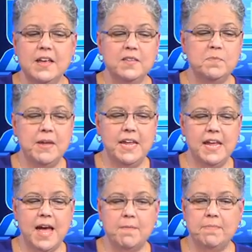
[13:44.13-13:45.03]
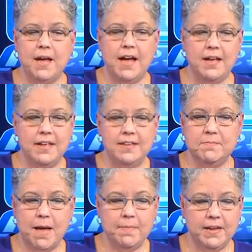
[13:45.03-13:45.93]
Speaking up uh,
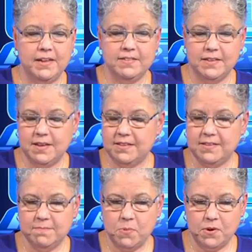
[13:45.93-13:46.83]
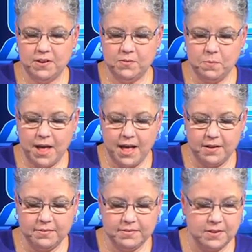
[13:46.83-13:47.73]
in public is, is important as
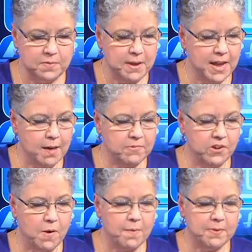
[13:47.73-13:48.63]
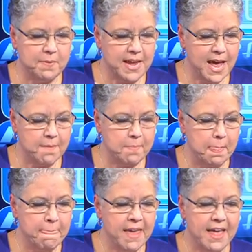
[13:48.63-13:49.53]
well. So speak up, show up, speak up.
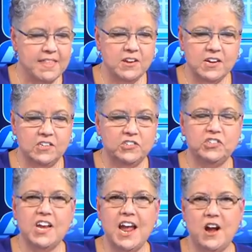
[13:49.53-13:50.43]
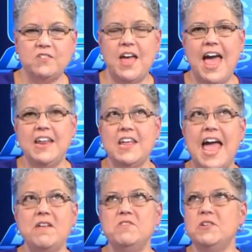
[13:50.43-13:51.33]
And then you're going to share. So how do you,
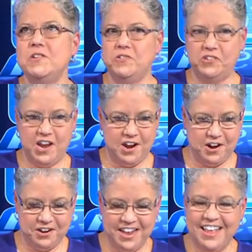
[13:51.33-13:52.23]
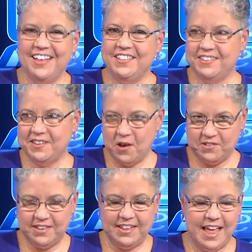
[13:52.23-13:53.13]
how do you share? This
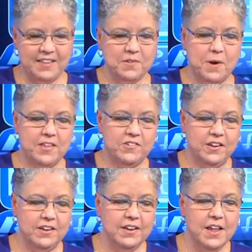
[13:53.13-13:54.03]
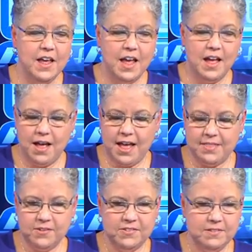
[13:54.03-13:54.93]
goes to the last question.
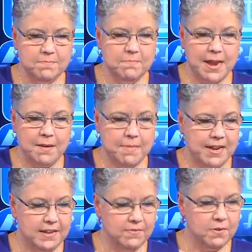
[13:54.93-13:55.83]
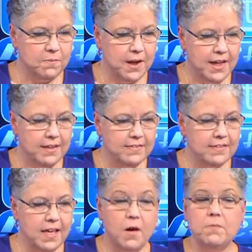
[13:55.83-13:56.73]
Uh, there's many, many different
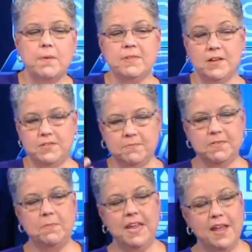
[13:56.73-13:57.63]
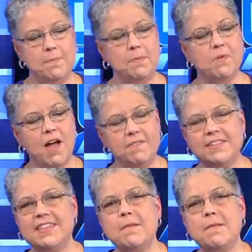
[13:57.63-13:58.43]
ways. Oh, I'm sorry, speaking up in private.